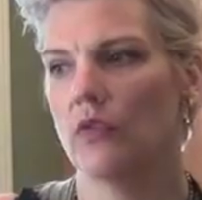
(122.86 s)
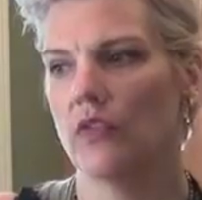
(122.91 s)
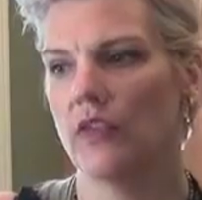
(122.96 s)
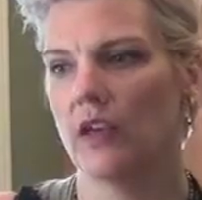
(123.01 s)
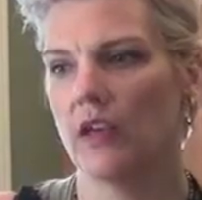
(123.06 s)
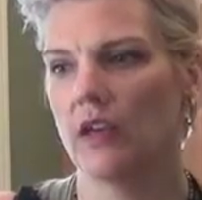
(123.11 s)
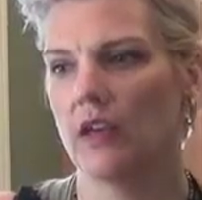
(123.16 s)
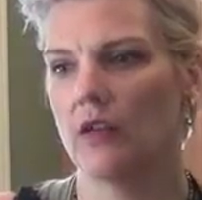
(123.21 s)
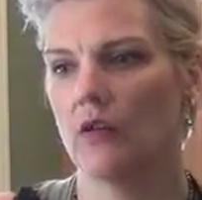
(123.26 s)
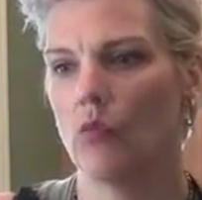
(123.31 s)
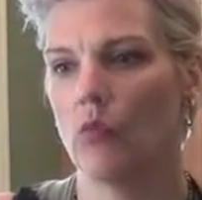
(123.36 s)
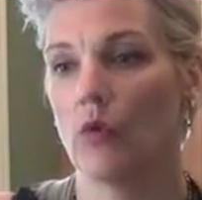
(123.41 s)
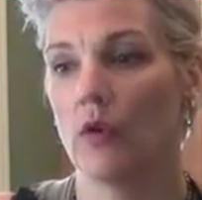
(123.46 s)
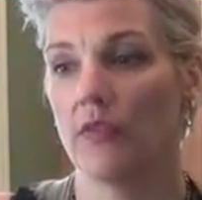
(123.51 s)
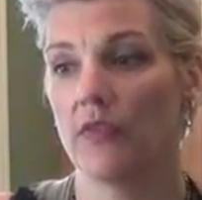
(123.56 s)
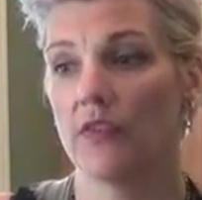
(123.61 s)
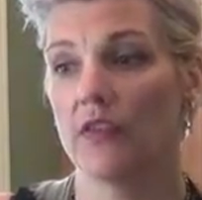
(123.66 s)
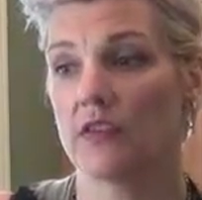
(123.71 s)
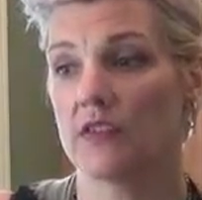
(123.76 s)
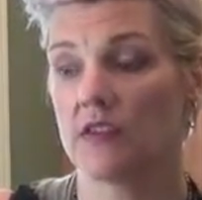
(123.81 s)
that
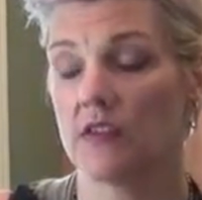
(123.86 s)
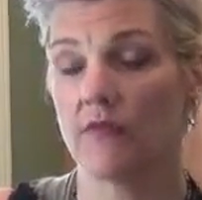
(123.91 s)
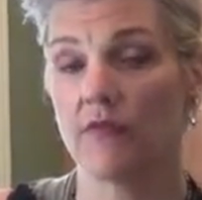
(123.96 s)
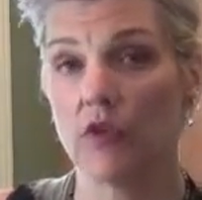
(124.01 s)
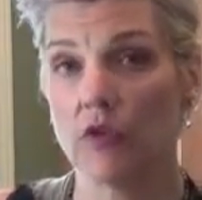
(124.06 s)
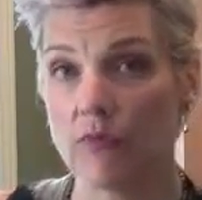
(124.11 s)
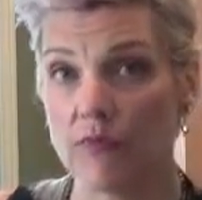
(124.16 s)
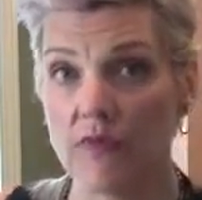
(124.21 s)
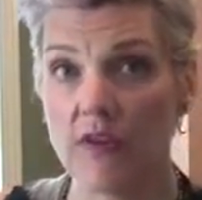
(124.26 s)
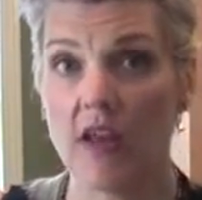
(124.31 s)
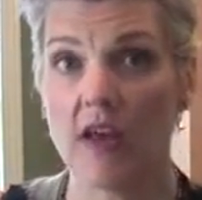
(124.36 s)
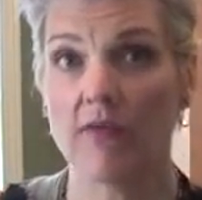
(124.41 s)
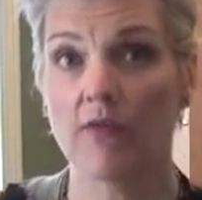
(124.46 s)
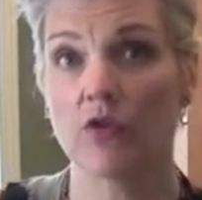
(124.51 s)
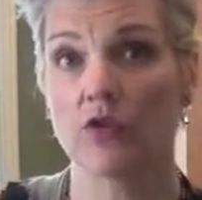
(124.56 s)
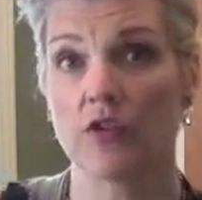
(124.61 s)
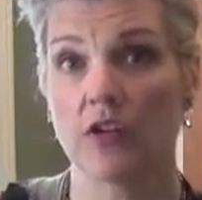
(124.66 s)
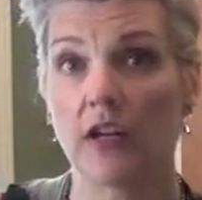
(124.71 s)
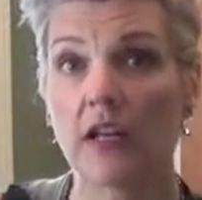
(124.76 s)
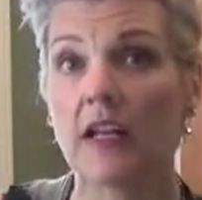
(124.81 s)
with this, if you've never
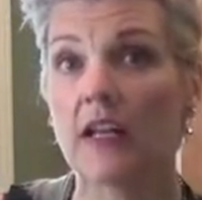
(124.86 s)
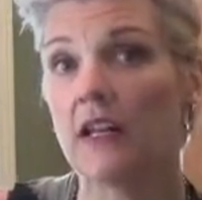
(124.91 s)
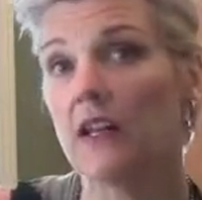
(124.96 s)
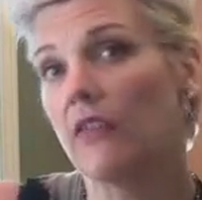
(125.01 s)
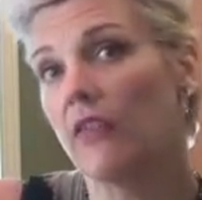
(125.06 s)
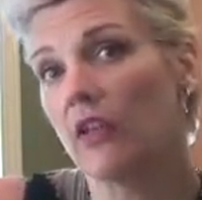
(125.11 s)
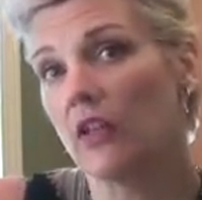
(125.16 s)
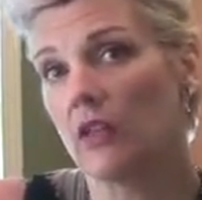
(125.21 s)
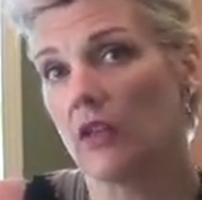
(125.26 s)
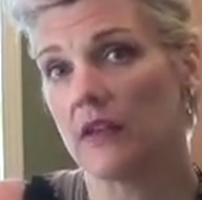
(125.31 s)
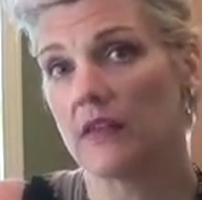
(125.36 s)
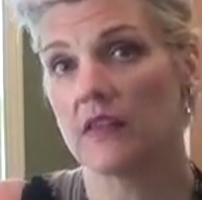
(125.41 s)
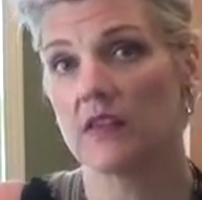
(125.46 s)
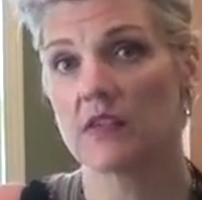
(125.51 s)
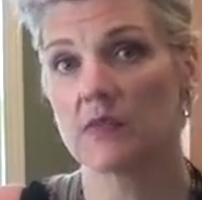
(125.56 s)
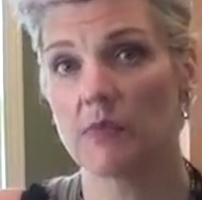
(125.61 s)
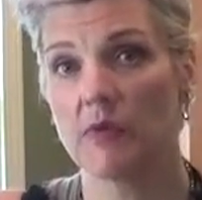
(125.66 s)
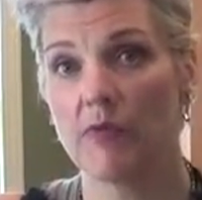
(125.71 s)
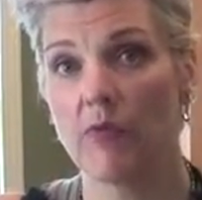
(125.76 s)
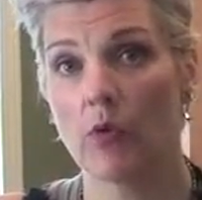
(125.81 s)
done anything like
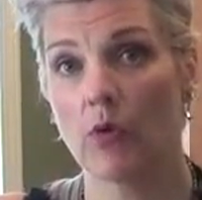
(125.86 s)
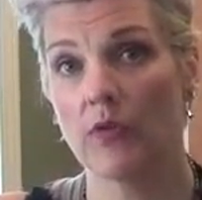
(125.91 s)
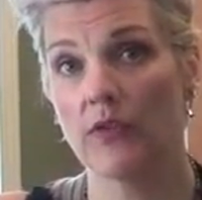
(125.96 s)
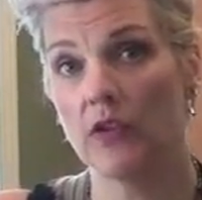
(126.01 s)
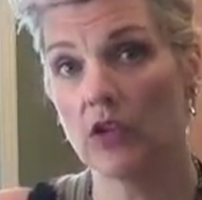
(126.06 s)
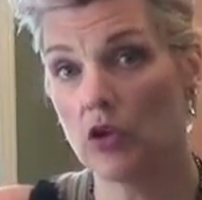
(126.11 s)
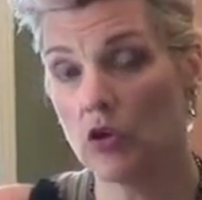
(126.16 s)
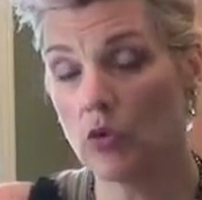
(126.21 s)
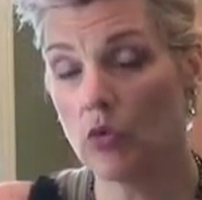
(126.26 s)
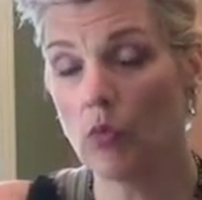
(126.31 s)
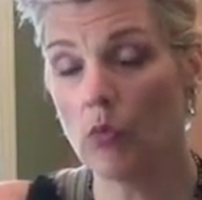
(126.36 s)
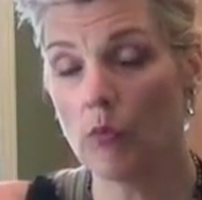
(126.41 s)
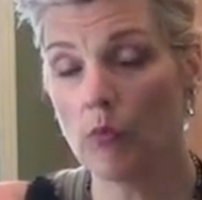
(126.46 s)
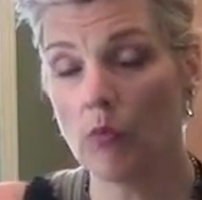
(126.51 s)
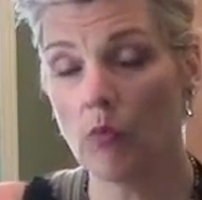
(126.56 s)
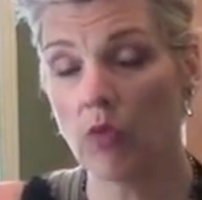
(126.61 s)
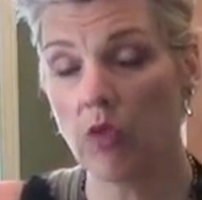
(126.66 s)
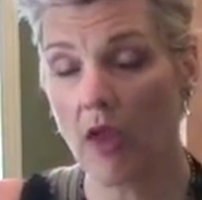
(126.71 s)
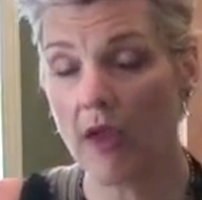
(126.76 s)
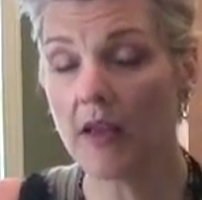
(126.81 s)
this before, that you
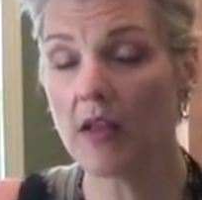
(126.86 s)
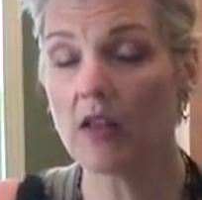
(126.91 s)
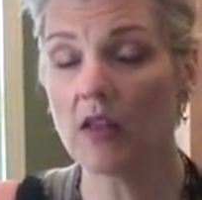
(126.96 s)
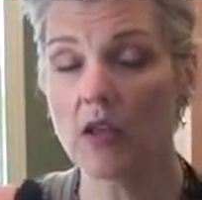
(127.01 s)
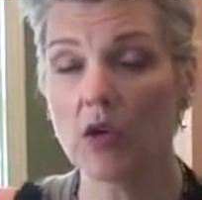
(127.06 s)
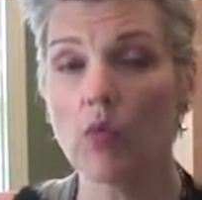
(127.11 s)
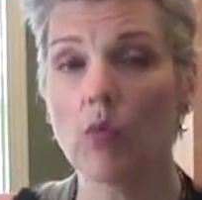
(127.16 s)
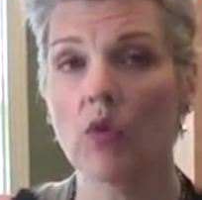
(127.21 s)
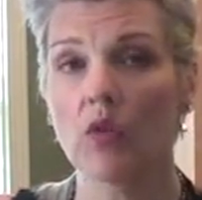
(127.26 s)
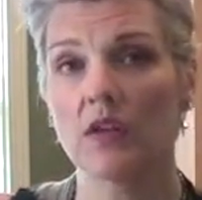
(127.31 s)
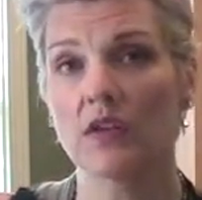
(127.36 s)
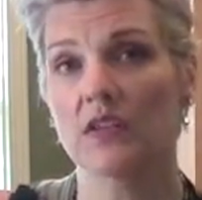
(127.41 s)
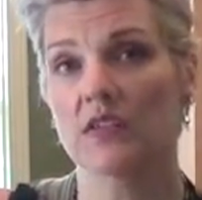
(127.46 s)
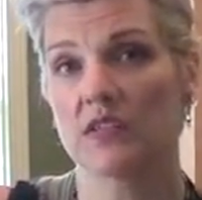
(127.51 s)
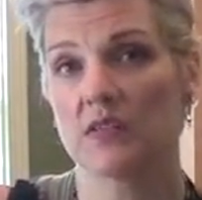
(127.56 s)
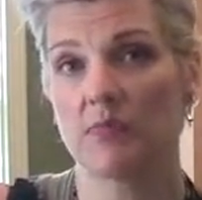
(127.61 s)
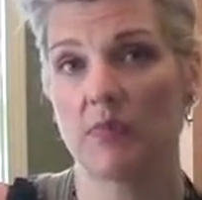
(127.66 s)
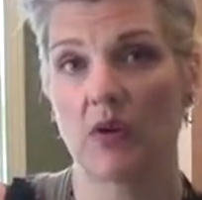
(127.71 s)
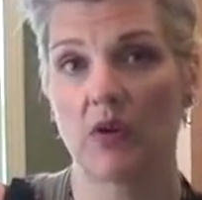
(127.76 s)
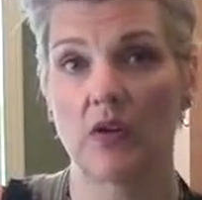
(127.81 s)
likely will
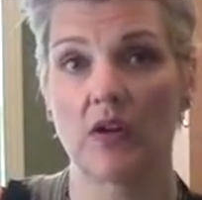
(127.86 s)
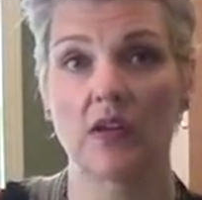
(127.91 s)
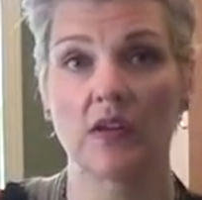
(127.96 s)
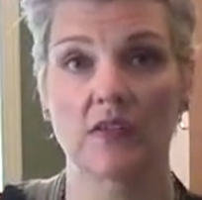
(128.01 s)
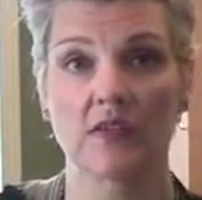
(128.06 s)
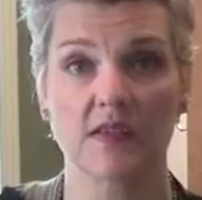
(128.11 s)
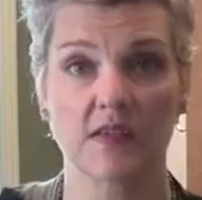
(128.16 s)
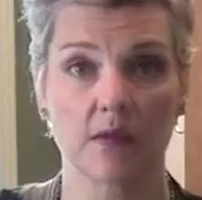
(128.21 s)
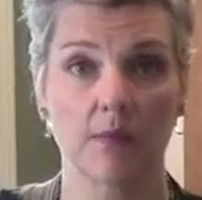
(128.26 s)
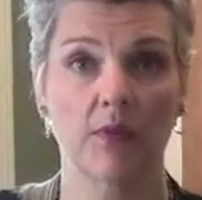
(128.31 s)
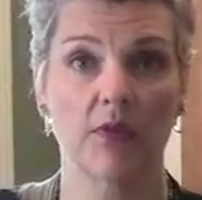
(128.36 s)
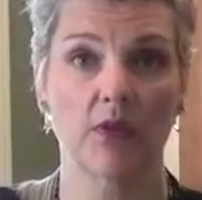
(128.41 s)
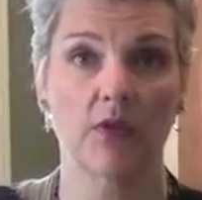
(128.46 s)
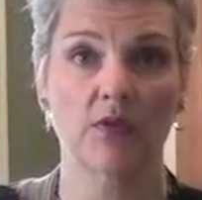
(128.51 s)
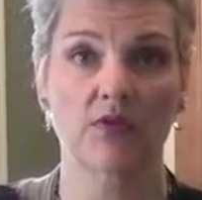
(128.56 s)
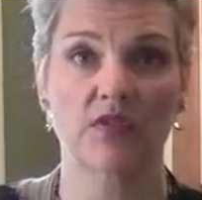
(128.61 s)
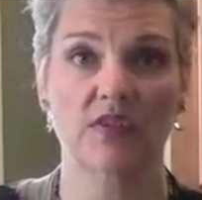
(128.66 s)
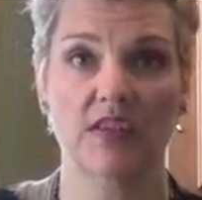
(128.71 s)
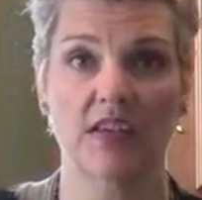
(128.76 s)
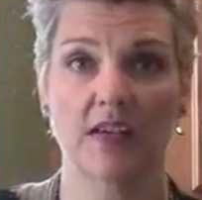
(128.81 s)
experience some of
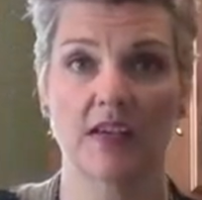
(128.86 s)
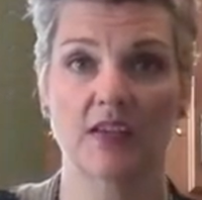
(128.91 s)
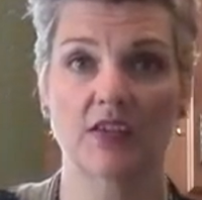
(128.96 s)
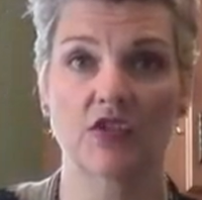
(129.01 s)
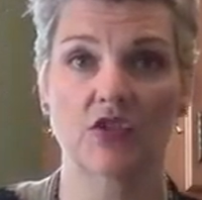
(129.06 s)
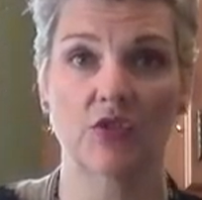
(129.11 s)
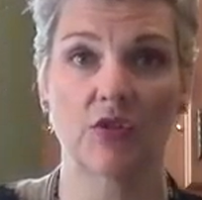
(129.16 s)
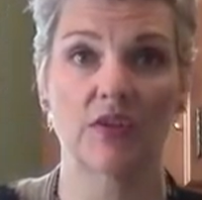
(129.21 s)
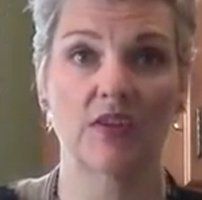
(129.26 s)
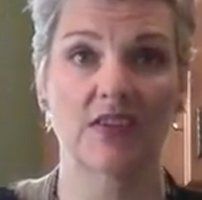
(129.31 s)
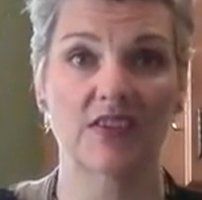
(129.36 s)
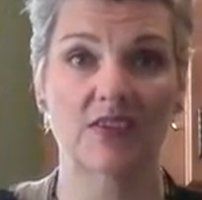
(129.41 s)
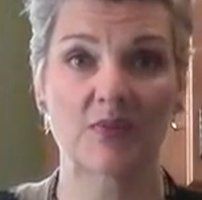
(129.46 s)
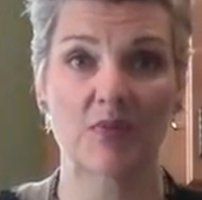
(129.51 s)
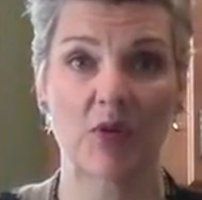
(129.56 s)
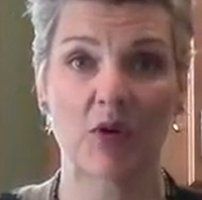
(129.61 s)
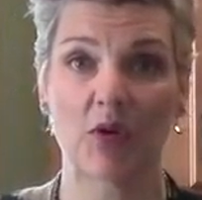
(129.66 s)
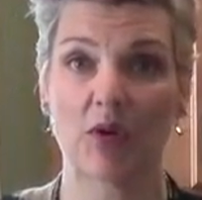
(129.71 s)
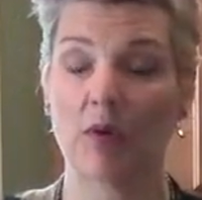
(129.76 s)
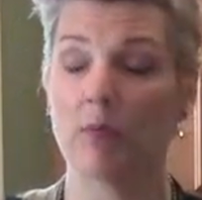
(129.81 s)
those things during this
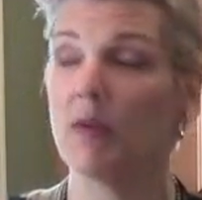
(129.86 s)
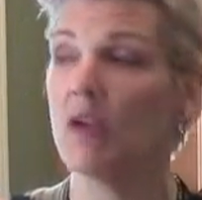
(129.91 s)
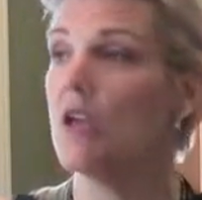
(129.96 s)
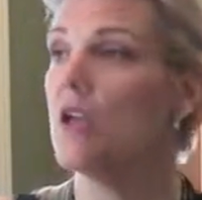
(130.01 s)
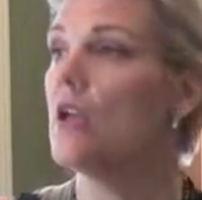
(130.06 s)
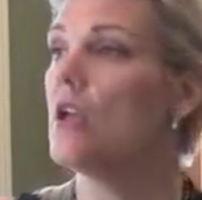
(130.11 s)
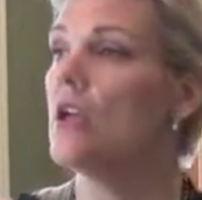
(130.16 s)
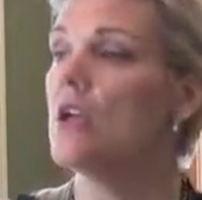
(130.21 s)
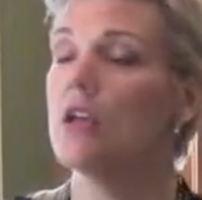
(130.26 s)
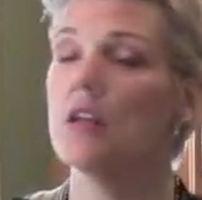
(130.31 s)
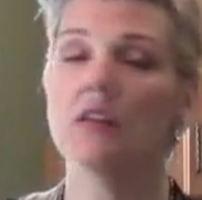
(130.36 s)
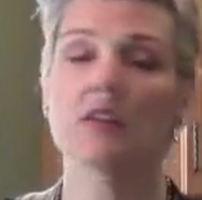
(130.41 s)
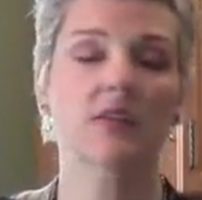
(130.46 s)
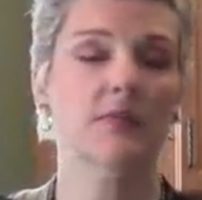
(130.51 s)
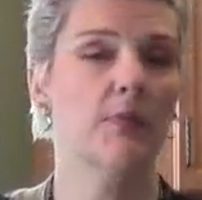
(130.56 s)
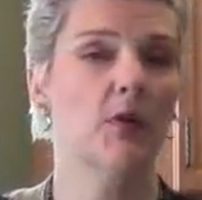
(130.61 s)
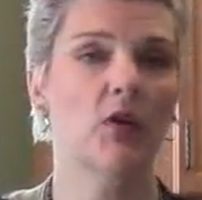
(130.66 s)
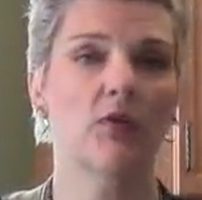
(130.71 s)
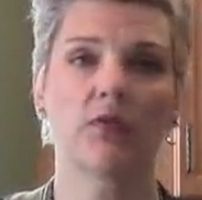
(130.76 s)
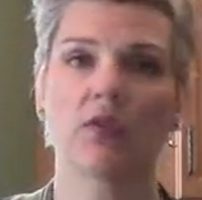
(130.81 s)
program, and
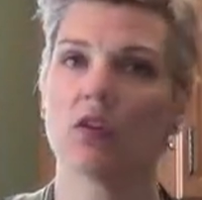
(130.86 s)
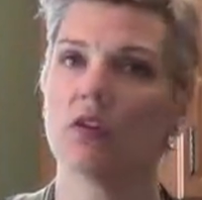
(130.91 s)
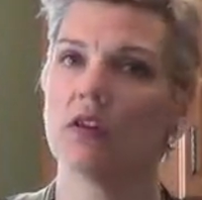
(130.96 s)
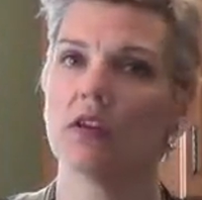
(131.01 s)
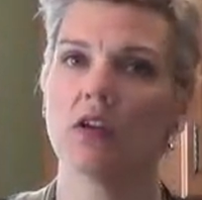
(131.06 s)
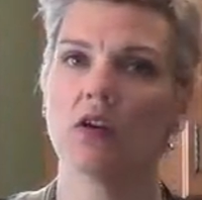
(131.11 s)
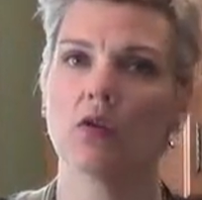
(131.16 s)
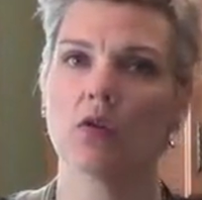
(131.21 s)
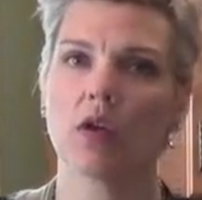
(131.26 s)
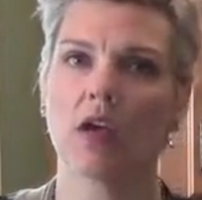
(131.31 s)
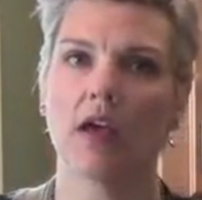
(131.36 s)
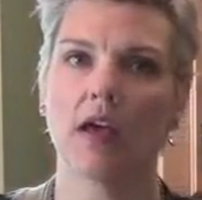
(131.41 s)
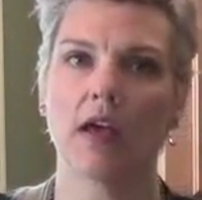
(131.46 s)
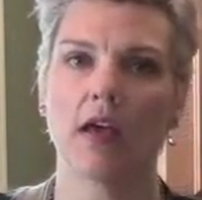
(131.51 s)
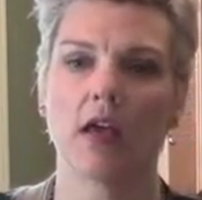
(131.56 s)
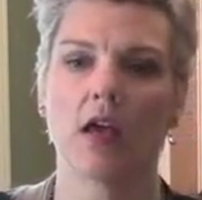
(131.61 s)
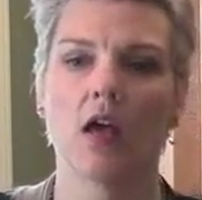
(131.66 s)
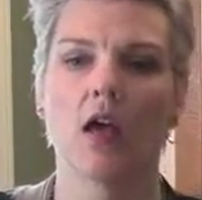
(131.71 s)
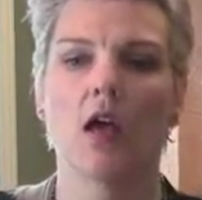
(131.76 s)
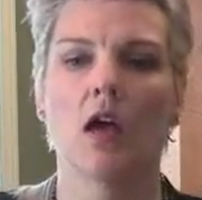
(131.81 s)
it's perfectly
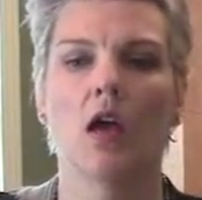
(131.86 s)
okay.